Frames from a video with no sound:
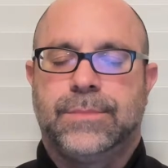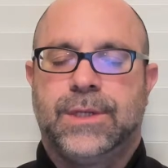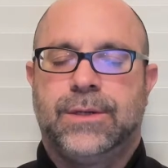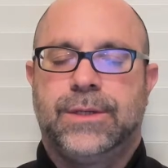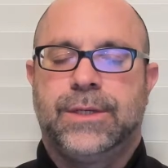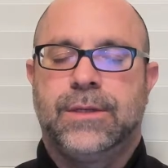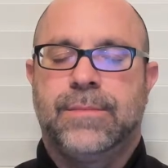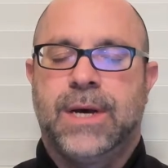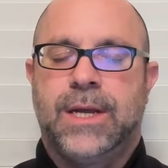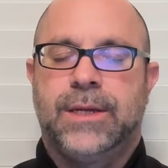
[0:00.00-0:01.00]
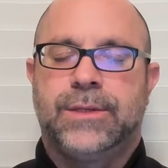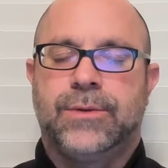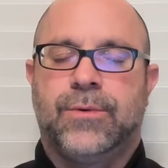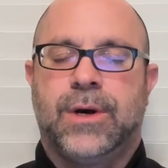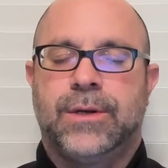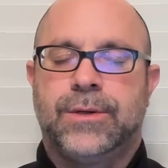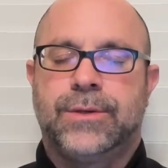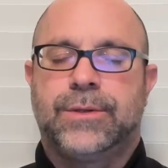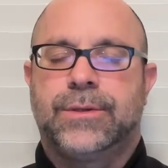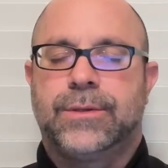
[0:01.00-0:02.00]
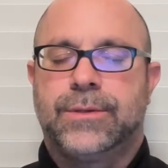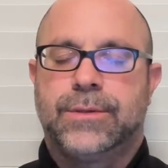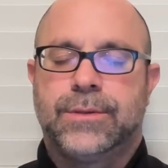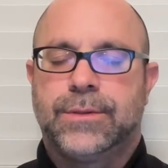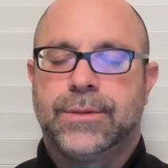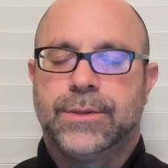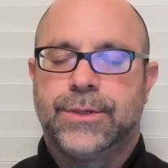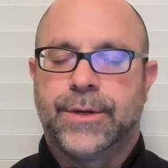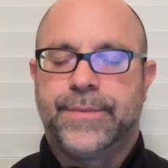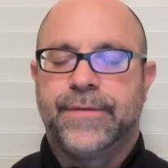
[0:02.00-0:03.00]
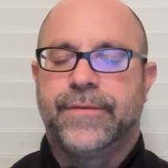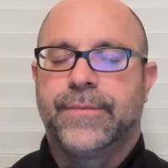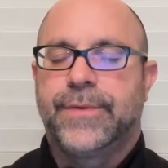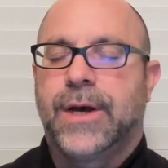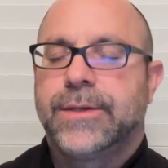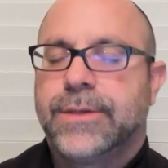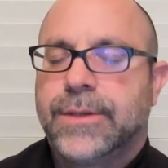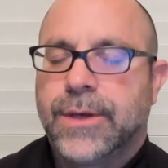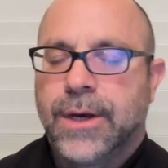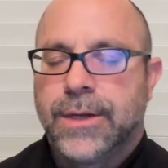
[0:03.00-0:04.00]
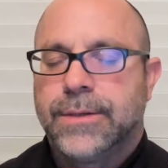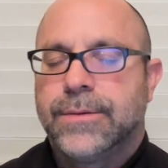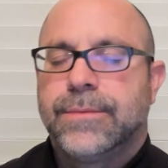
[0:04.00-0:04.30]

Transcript: Noticing the mind as it wanders, jumping from thought to thought.